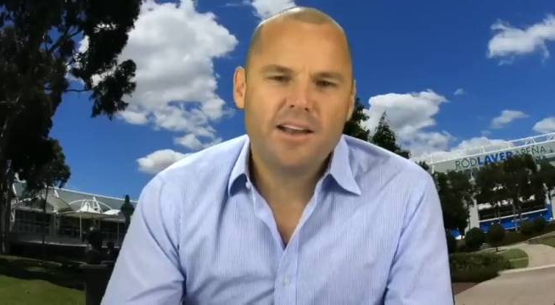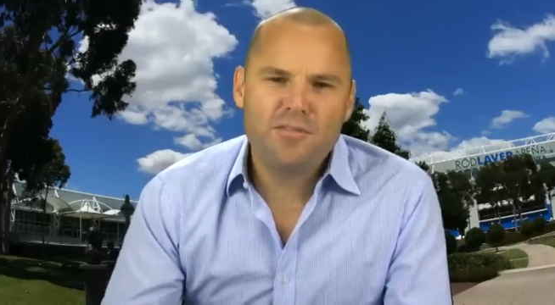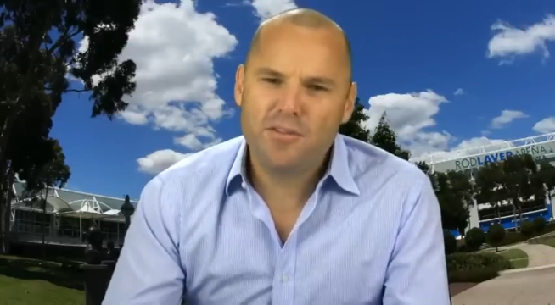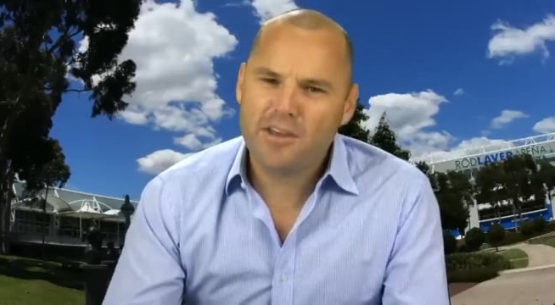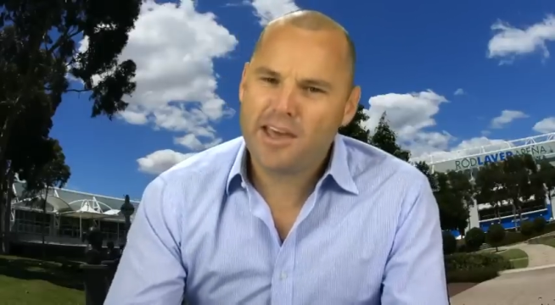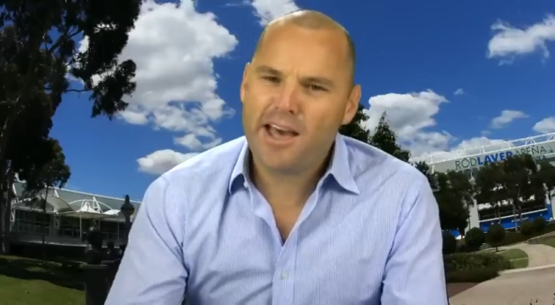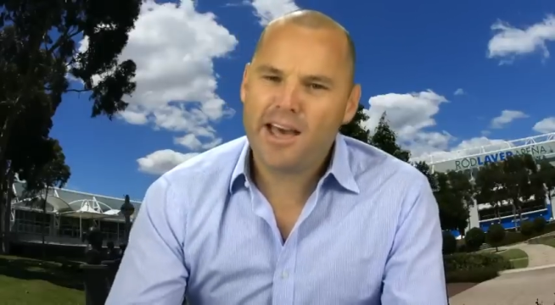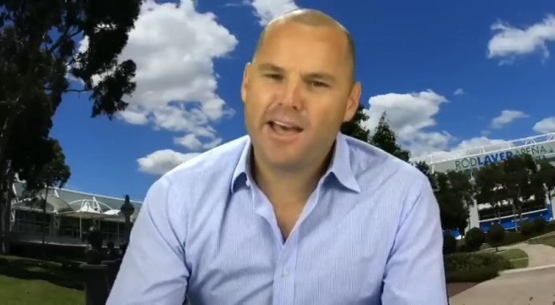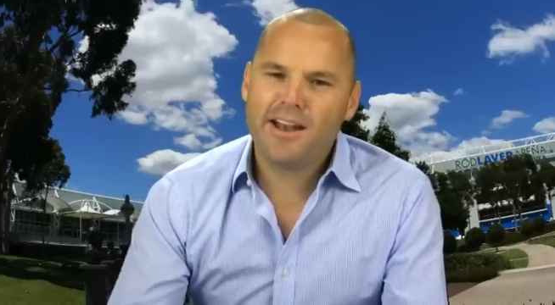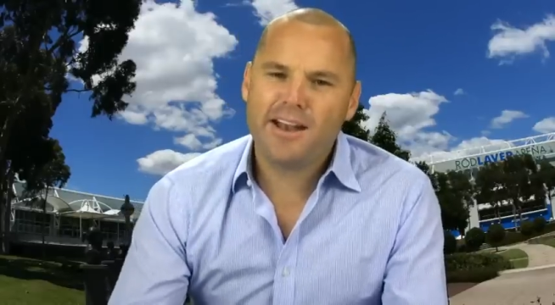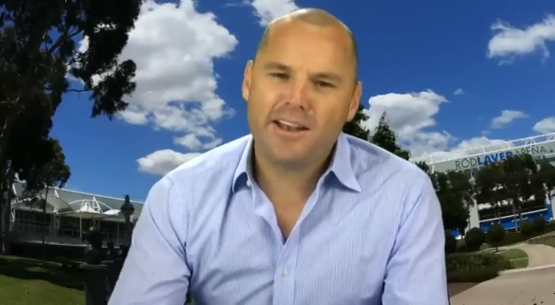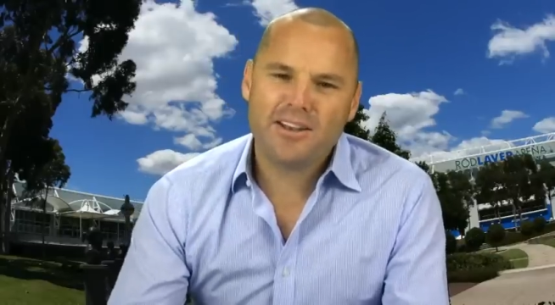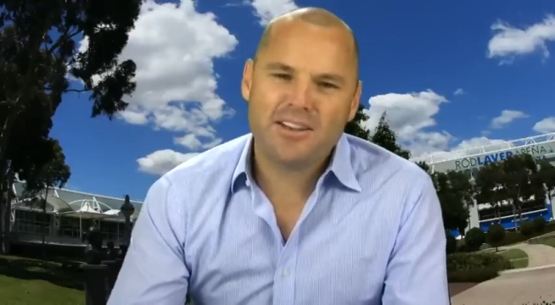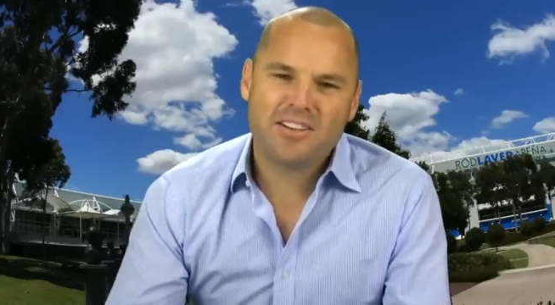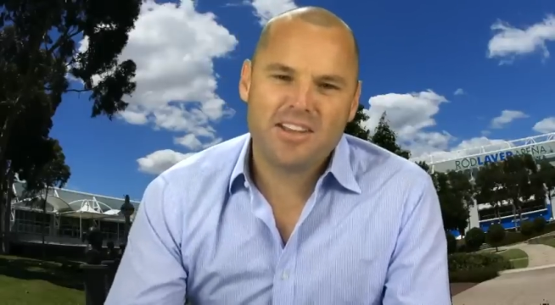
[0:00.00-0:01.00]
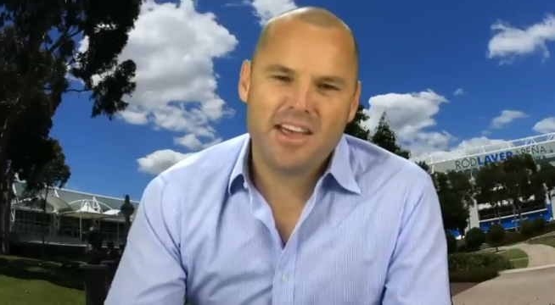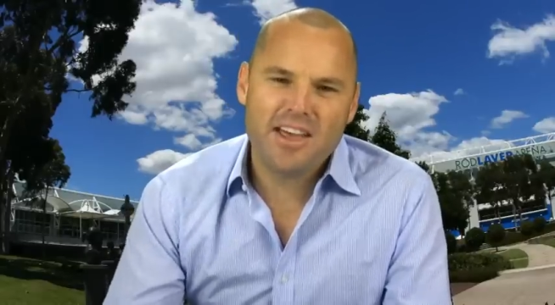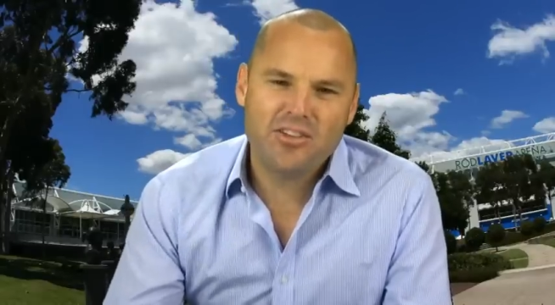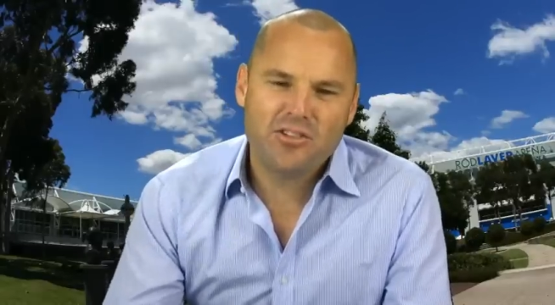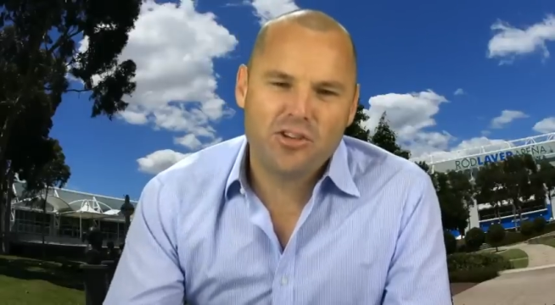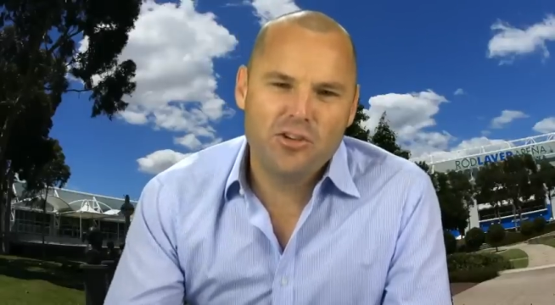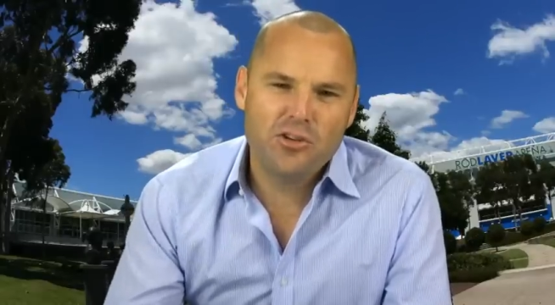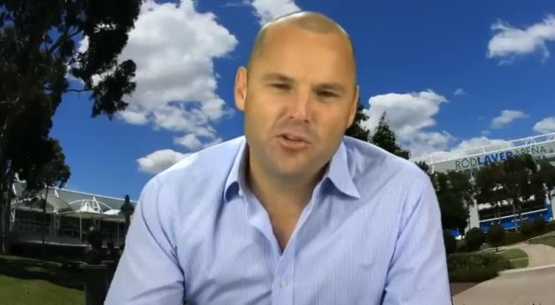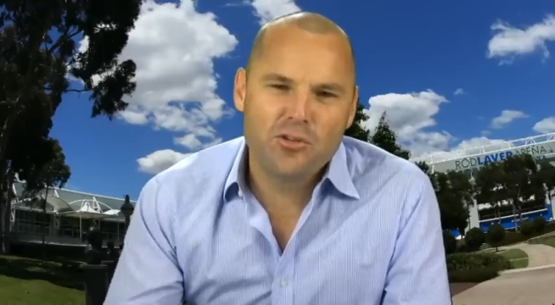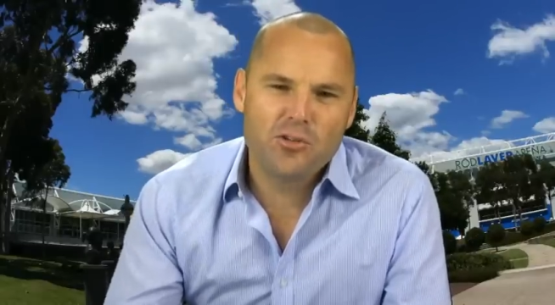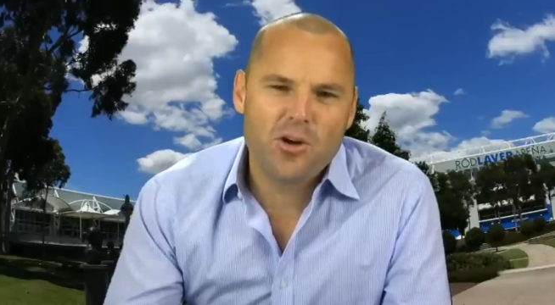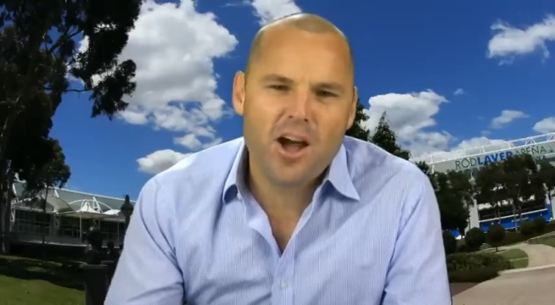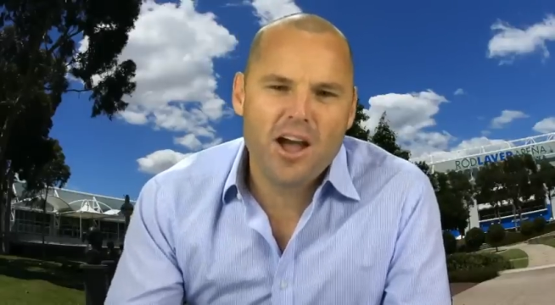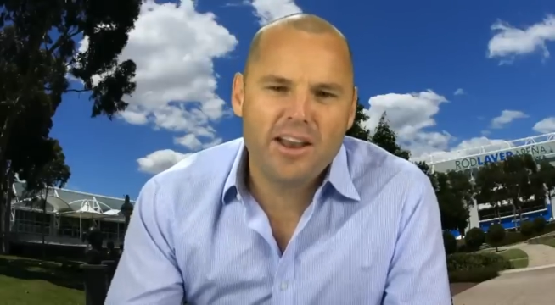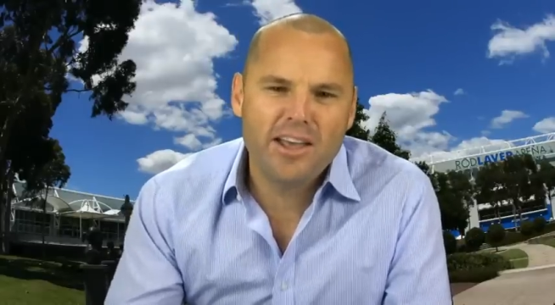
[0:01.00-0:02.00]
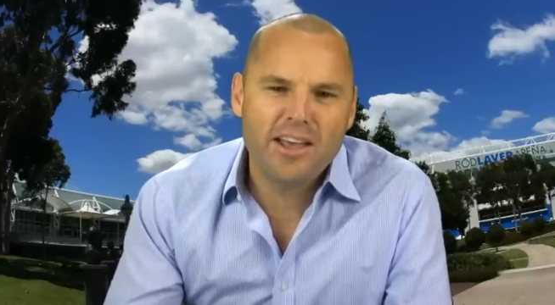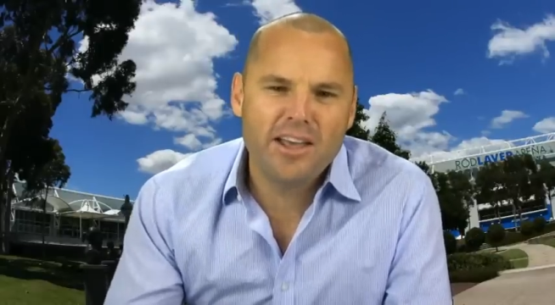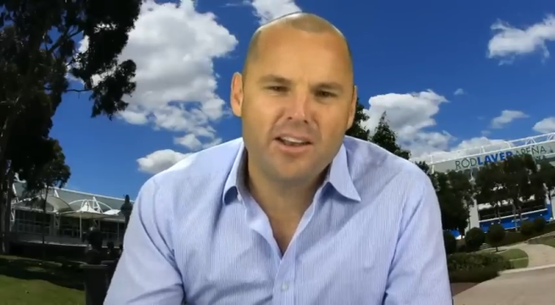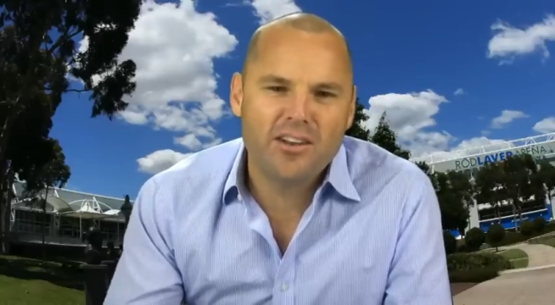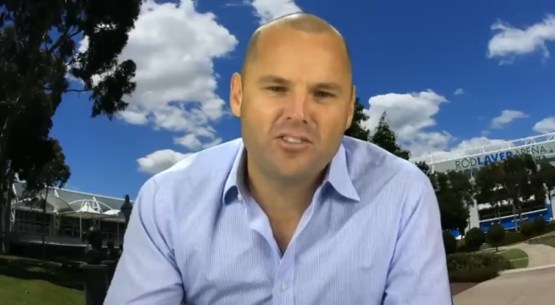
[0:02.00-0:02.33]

And if you can't, stay tuned right here to